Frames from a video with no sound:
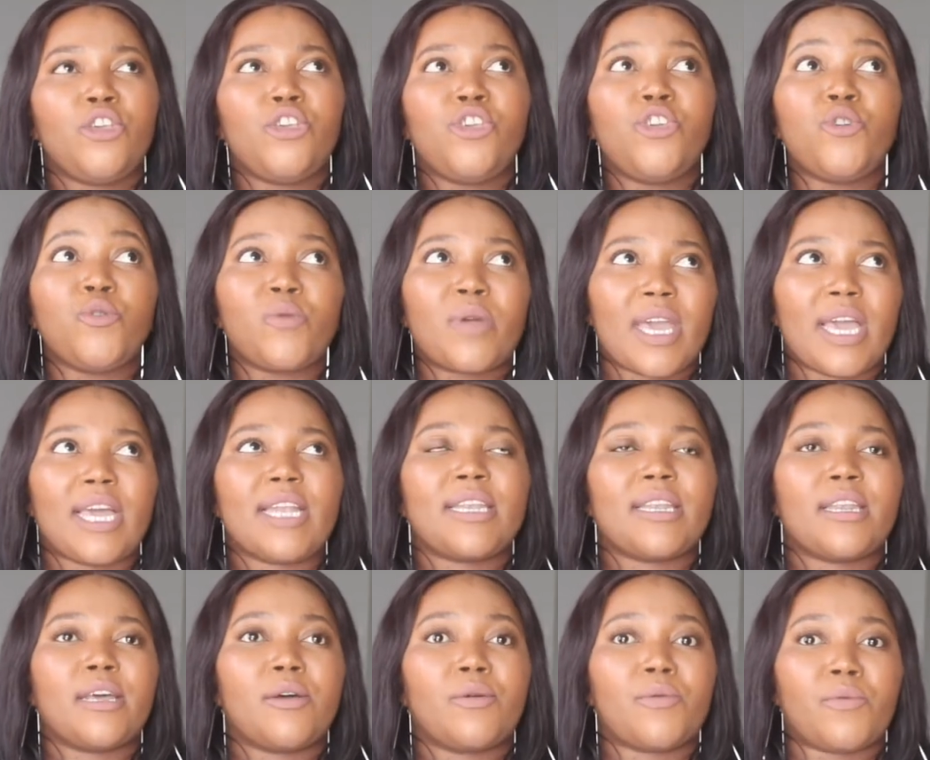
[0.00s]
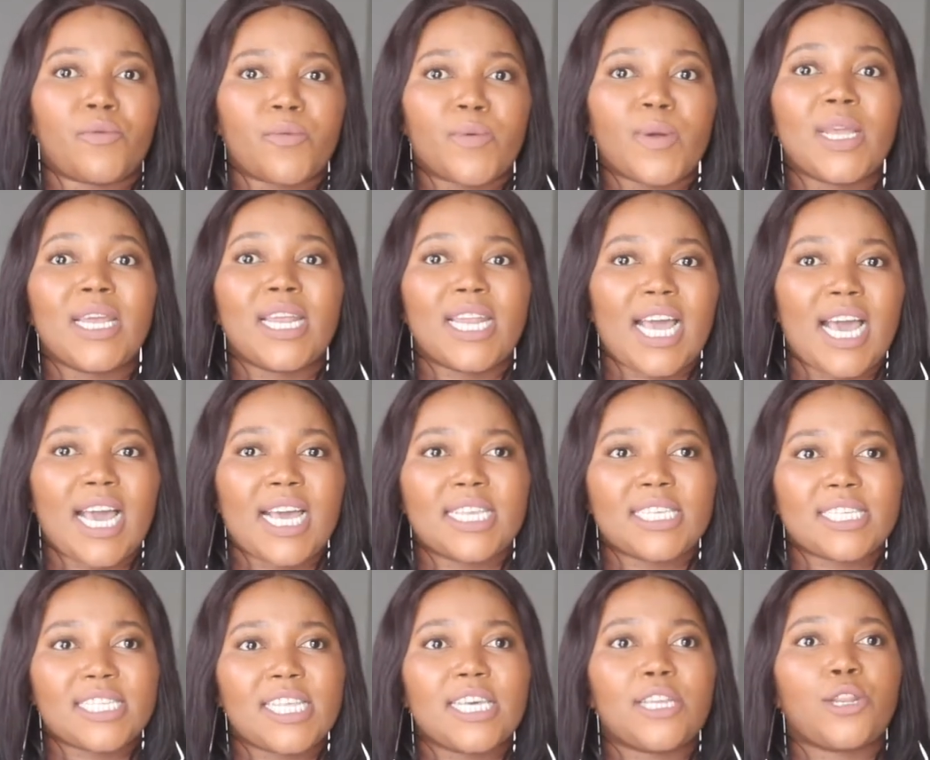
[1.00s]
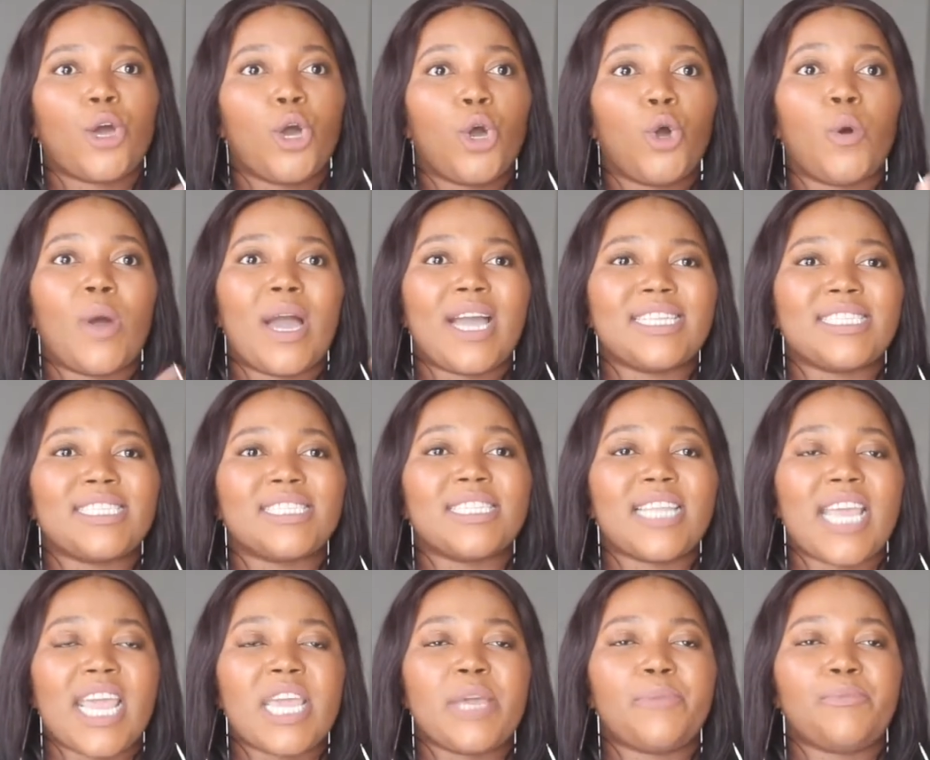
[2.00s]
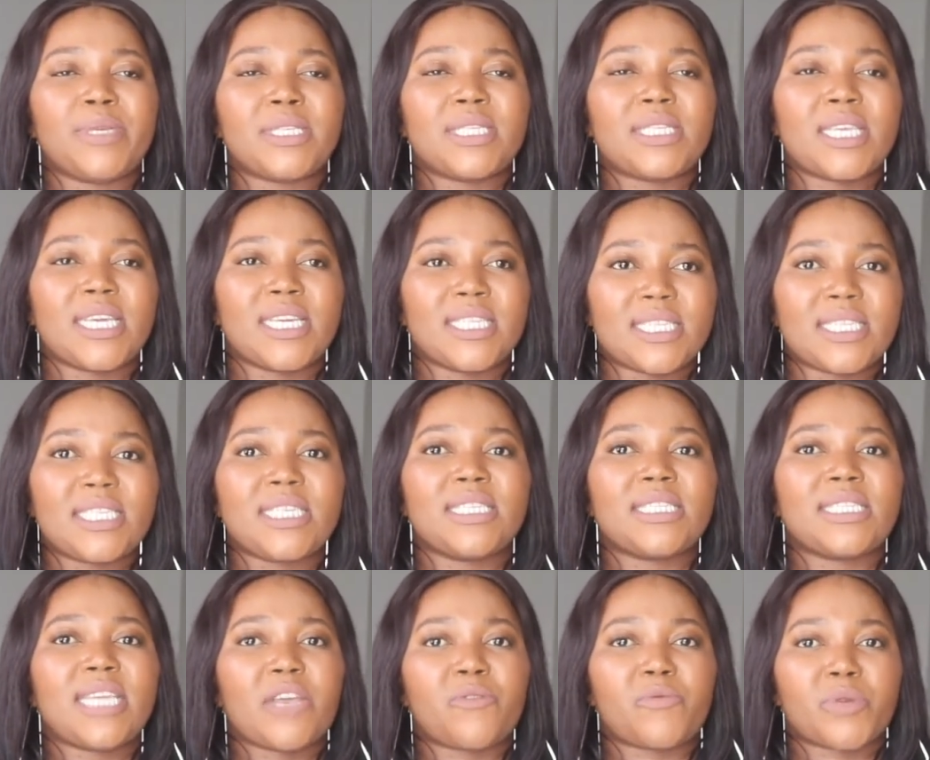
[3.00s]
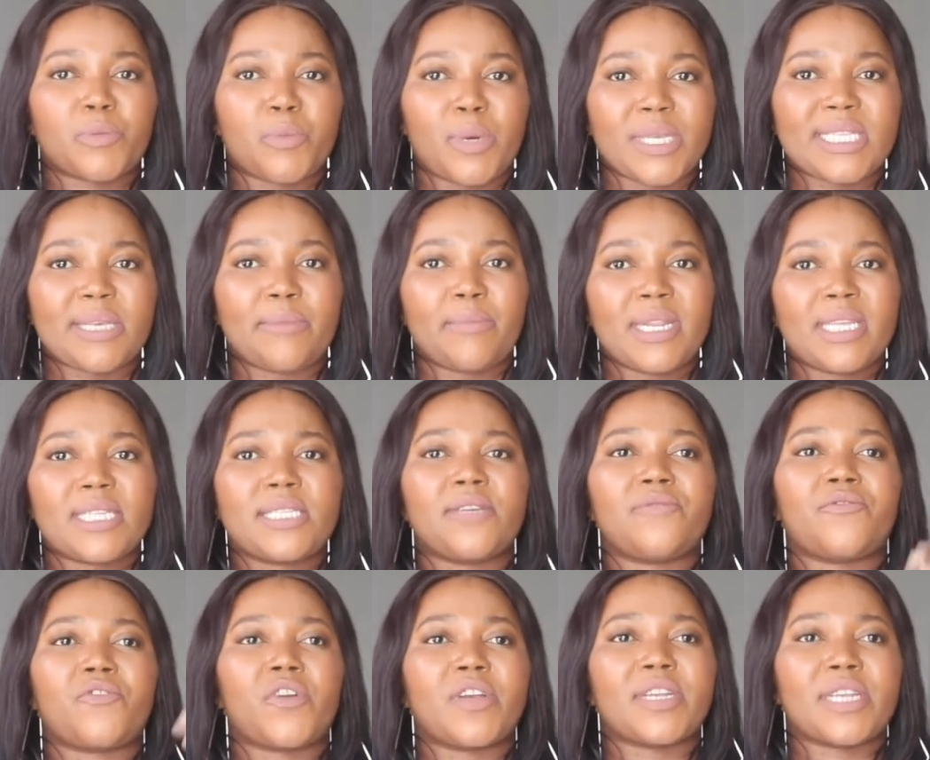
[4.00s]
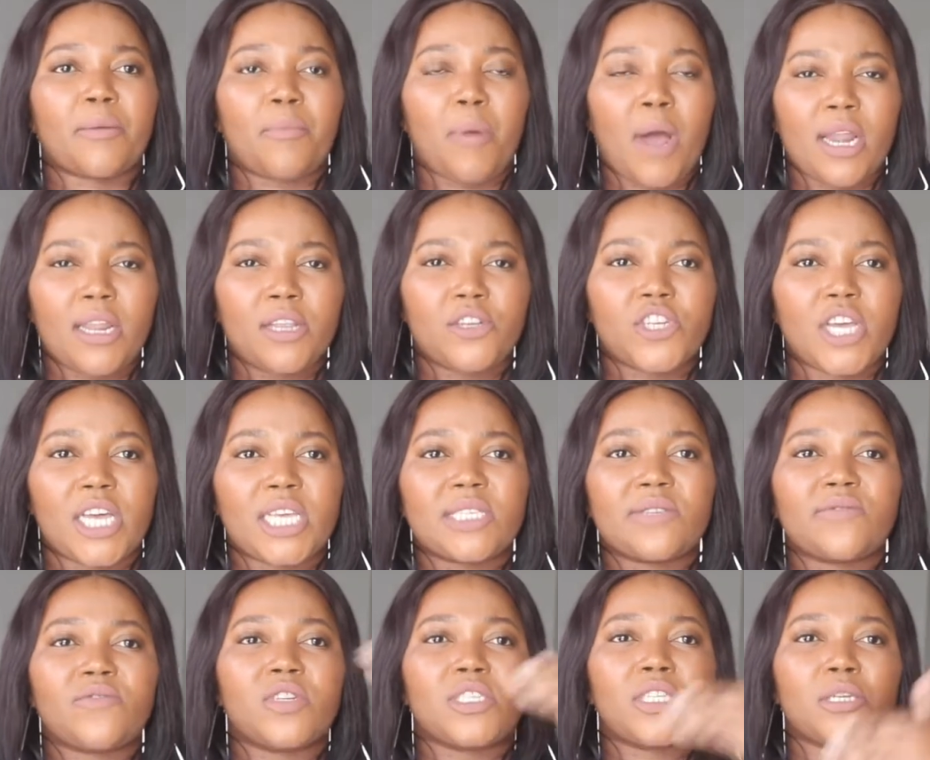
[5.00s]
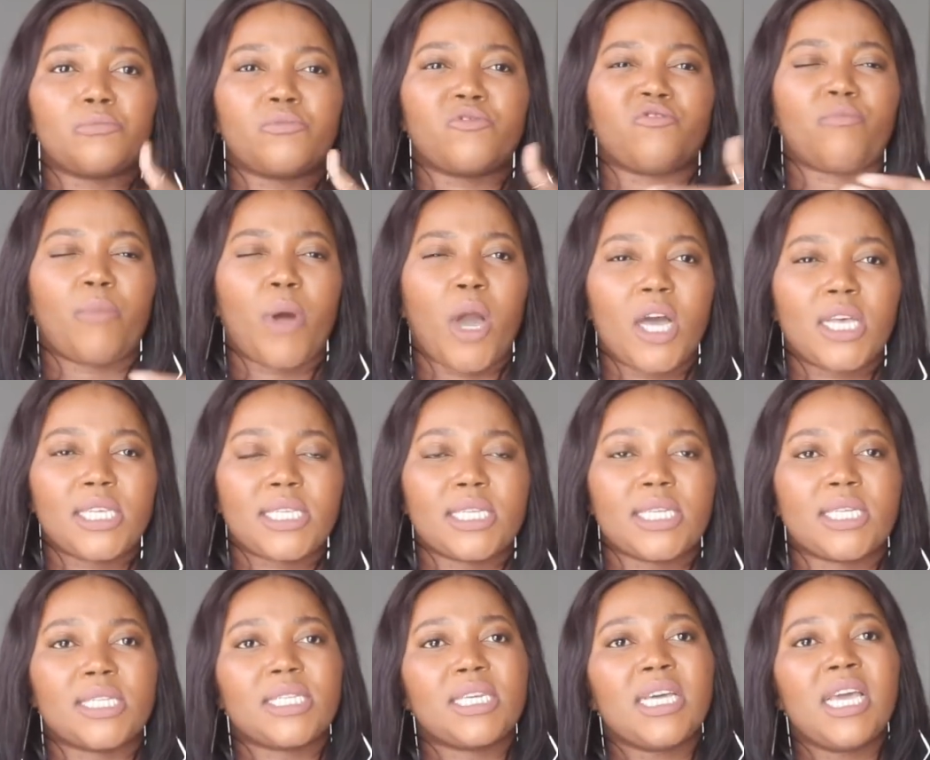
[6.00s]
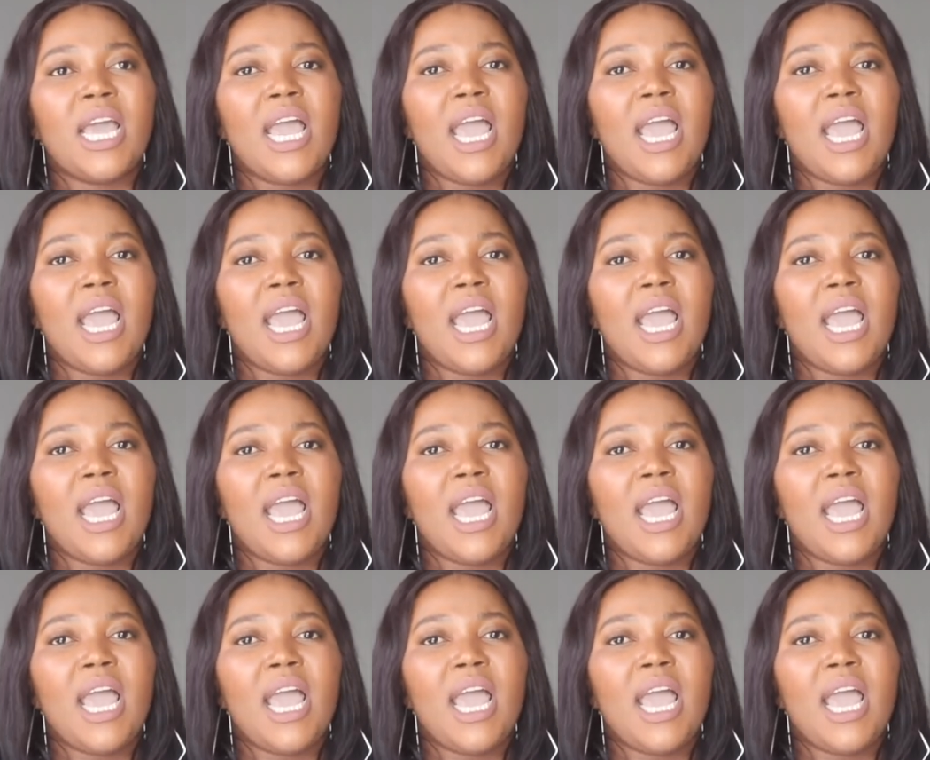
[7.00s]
you can realize that, oh, I did A, B, C, and D, take responsibility for it, apologize for it, and move past it.